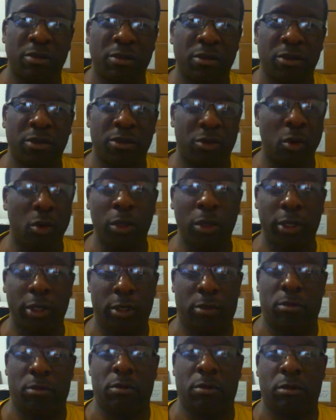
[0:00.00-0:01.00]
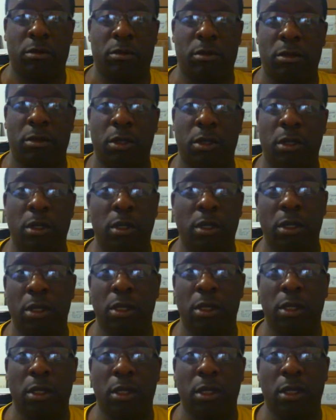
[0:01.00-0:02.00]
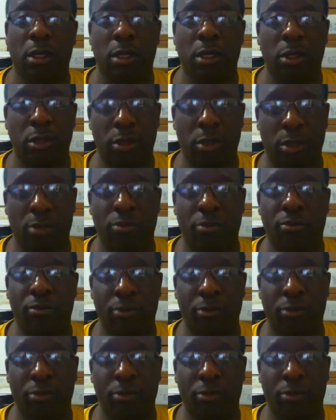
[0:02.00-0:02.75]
stolen, because